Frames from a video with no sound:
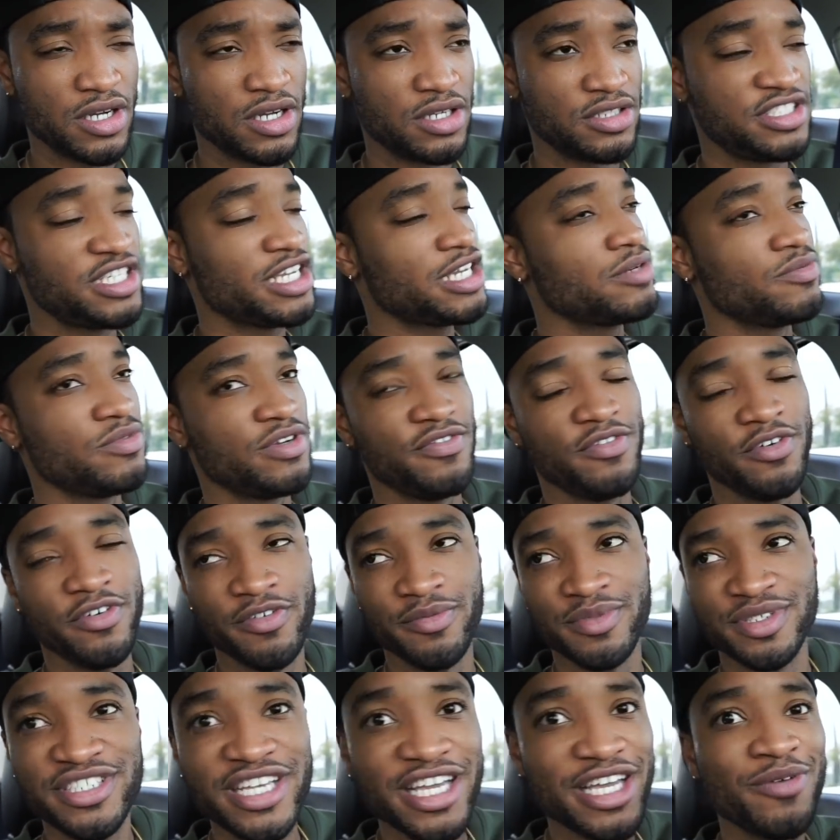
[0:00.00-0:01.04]
Second one of
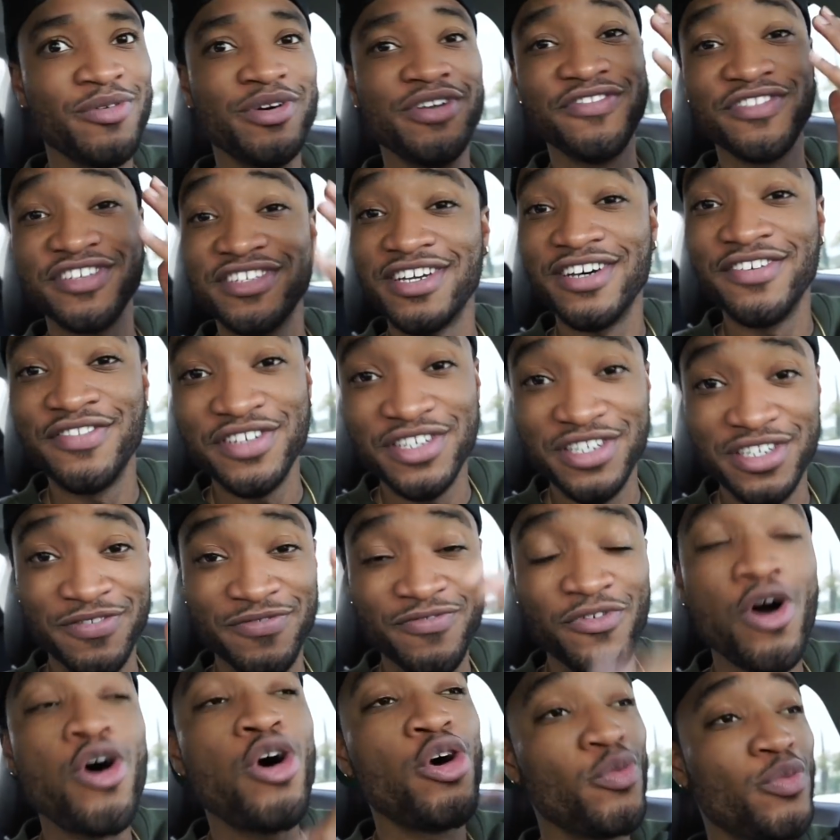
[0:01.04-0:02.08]
November. Second one of the, of the
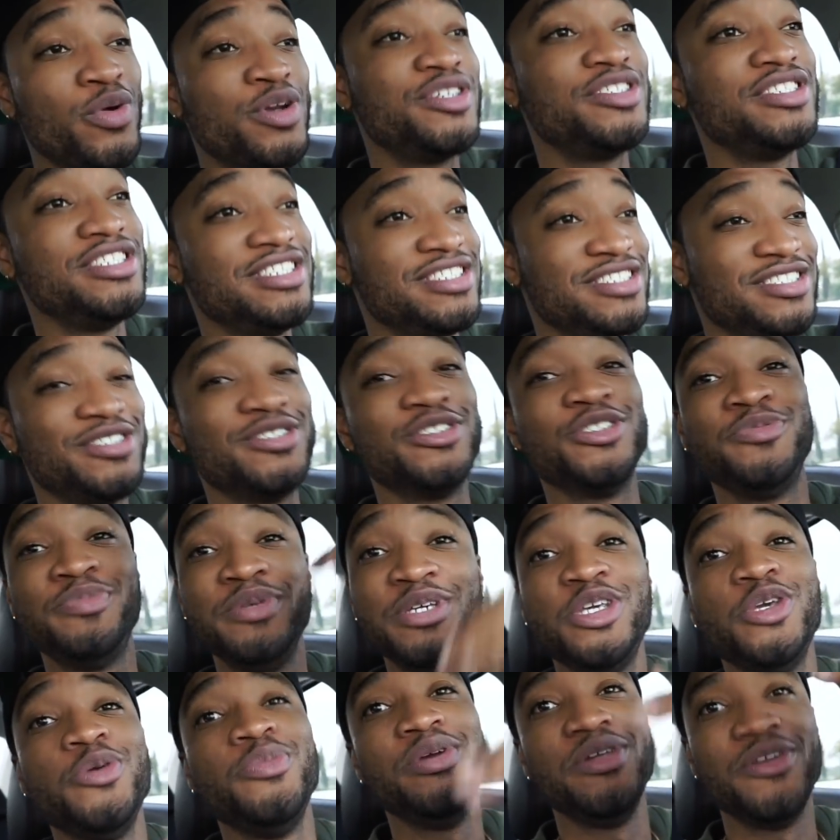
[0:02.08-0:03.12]
fall and winter season. So
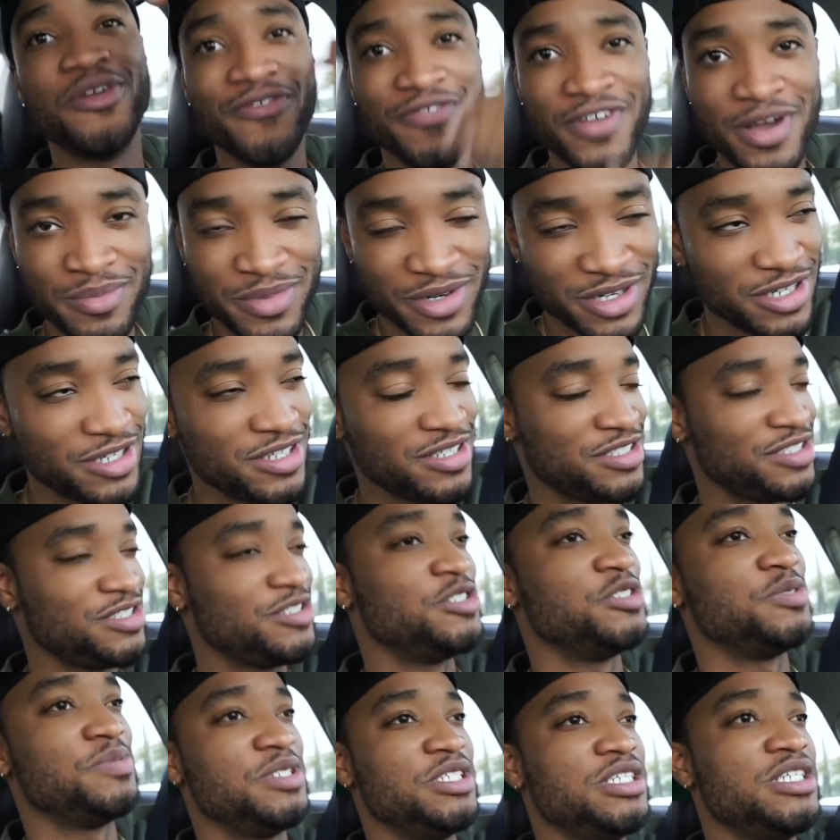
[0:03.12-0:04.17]
SpeedQB November,
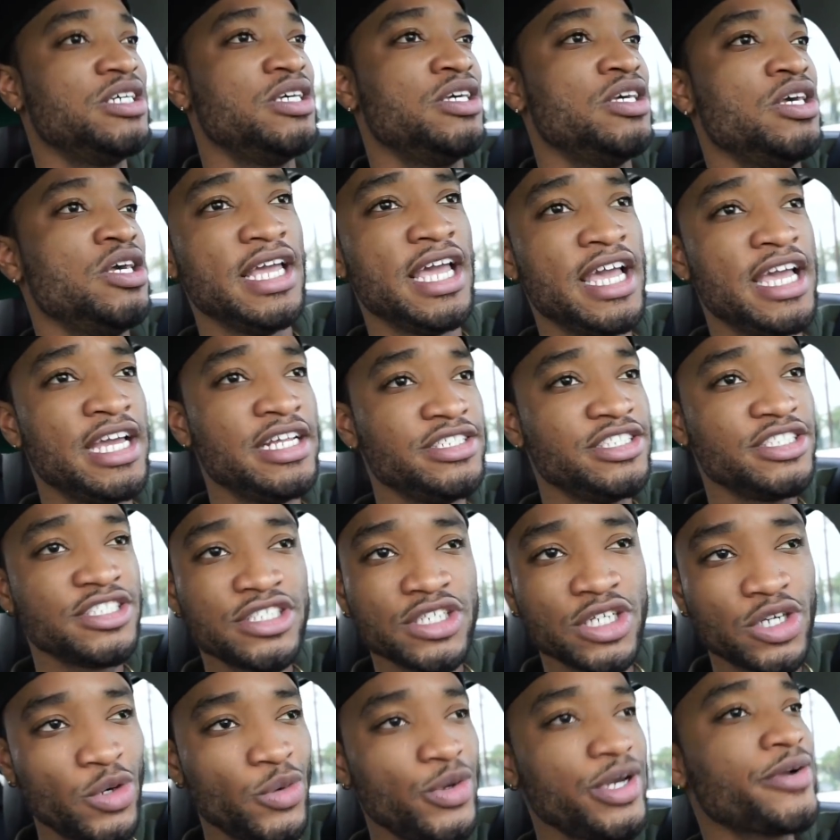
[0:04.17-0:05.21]
excuse me. And just
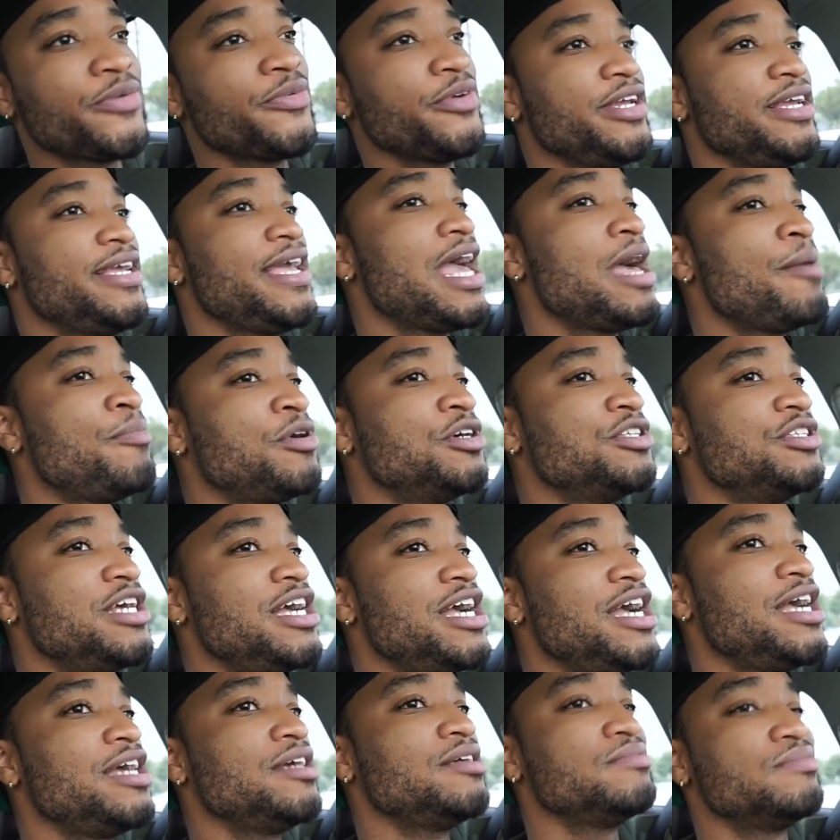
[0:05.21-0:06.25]
a quick recap on
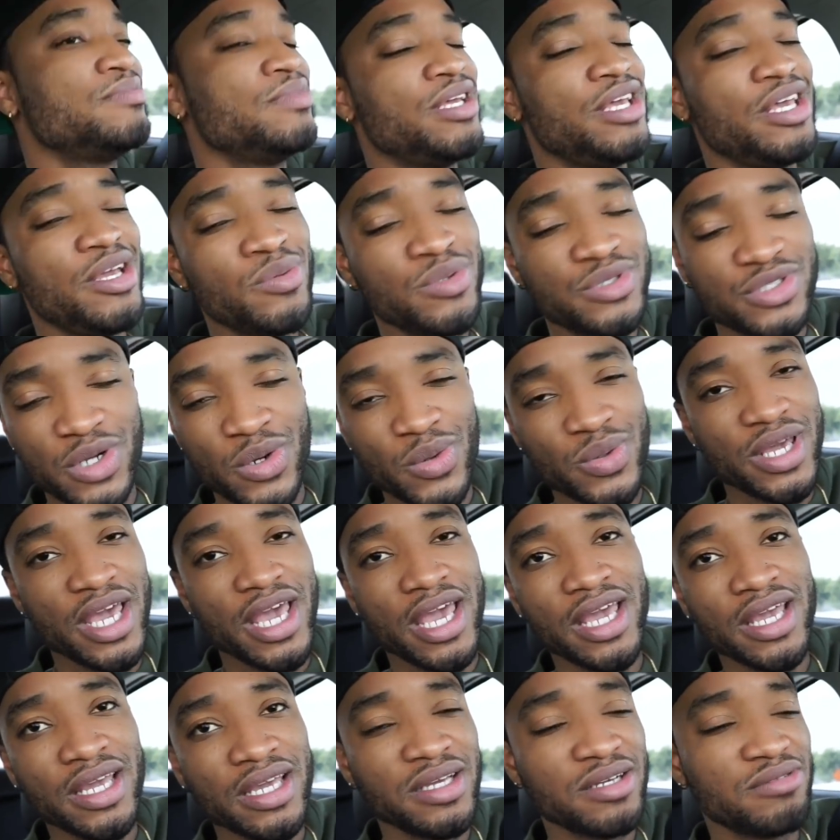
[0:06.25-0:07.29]
that. It was
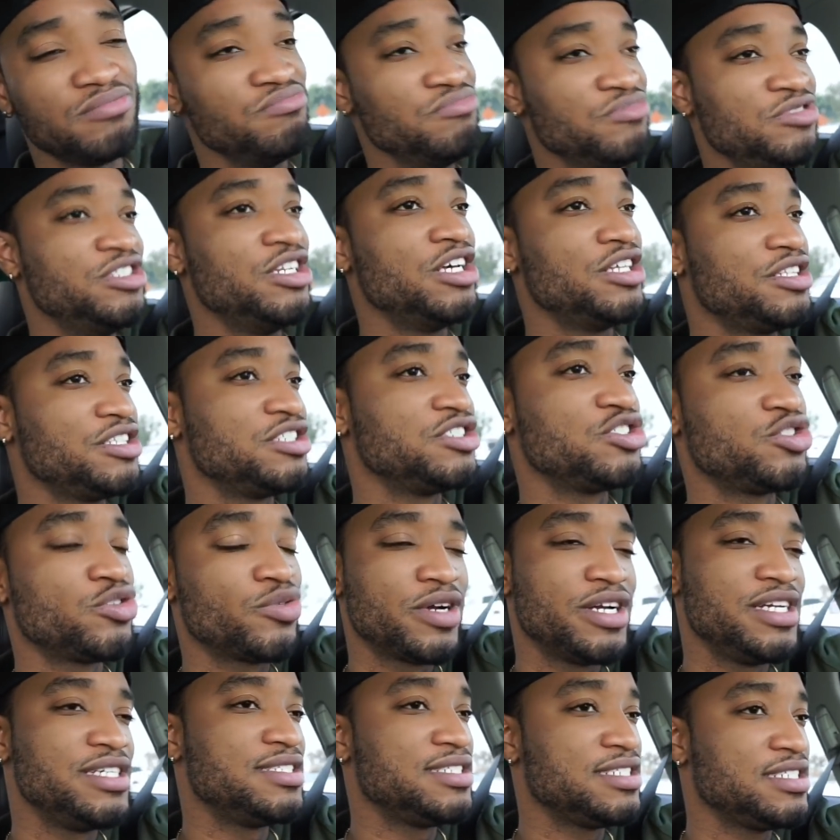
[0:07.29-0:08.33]
okay. Nothing
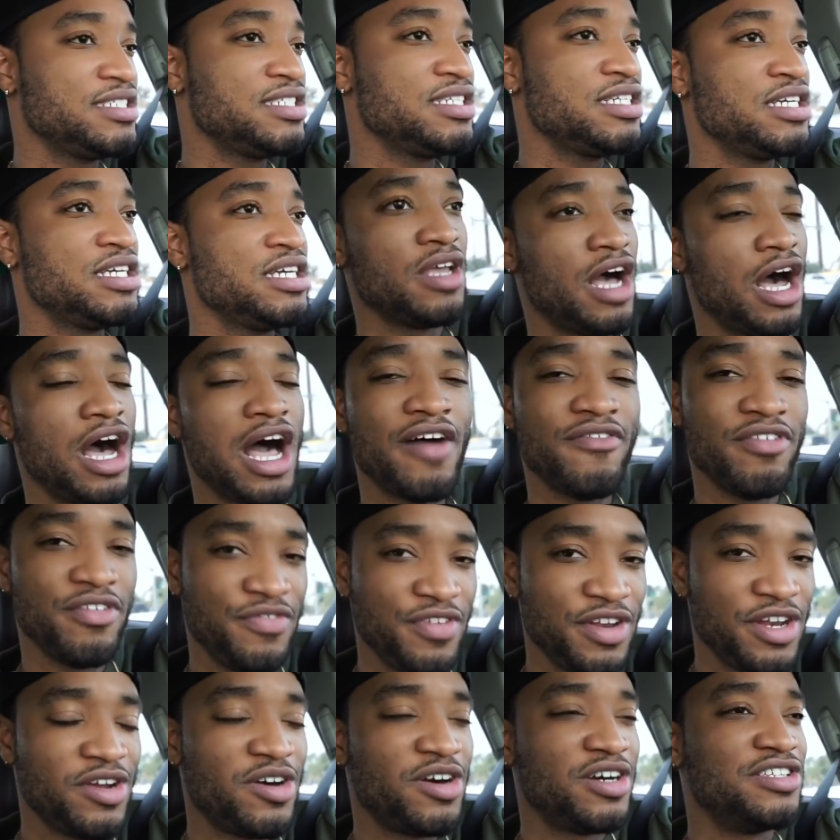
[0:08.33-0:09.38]
crazy. I'll have a
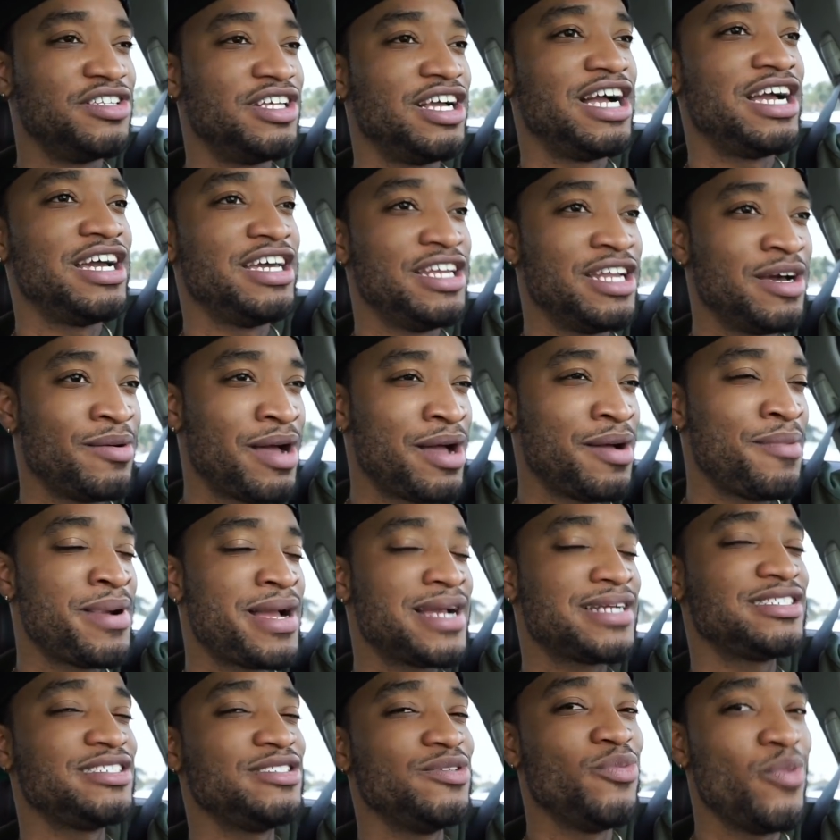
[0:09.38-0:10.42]
video on that, and I'm,
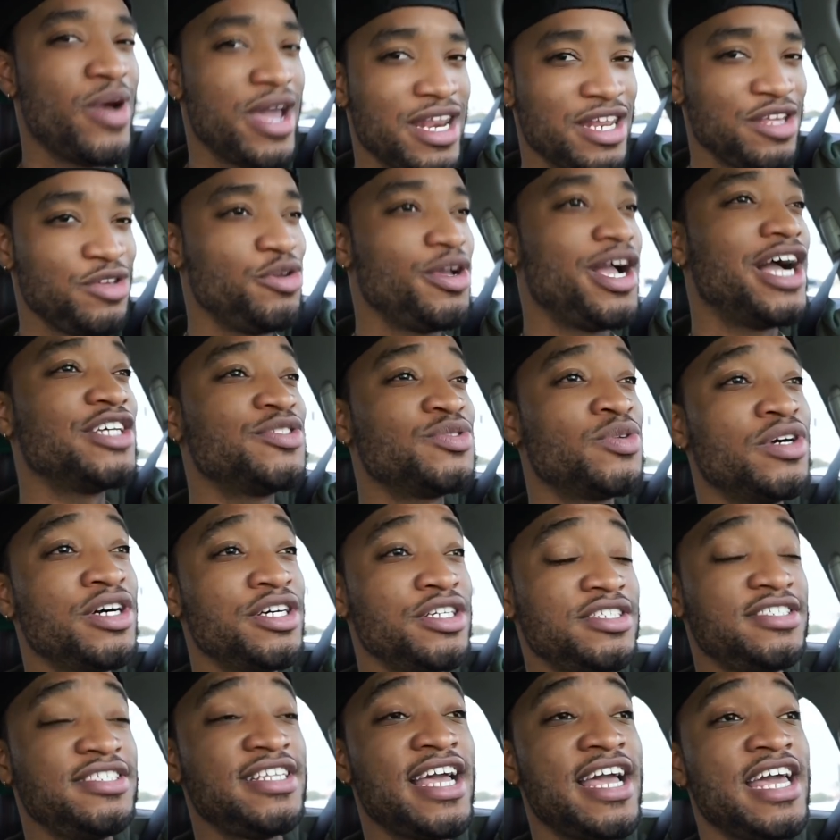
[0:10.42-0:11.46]
actually waiting. You guys will
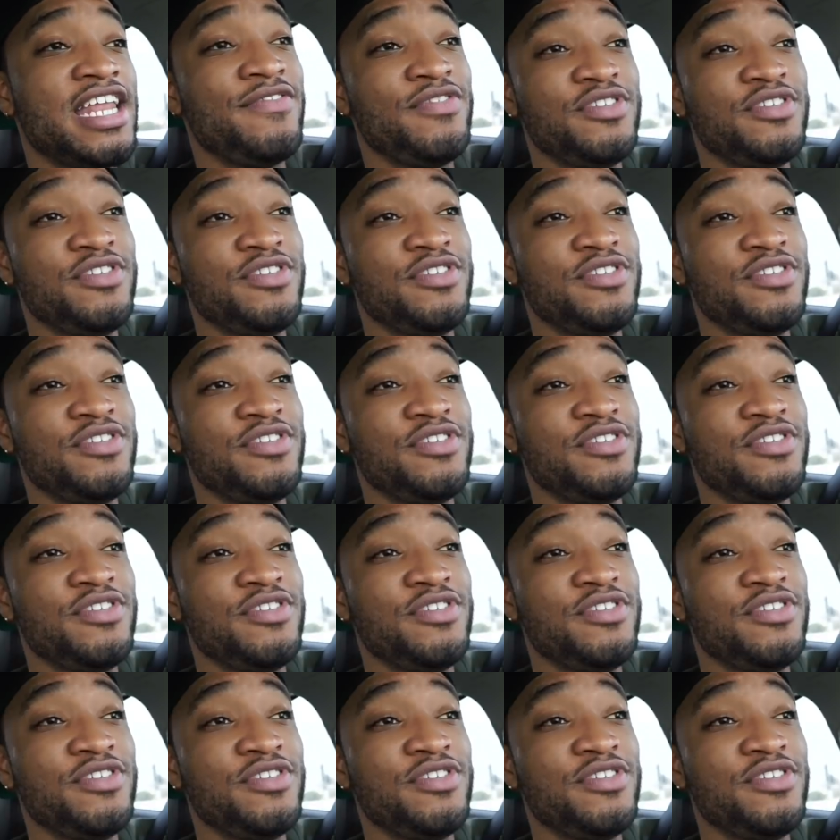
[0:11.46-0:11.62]
understand.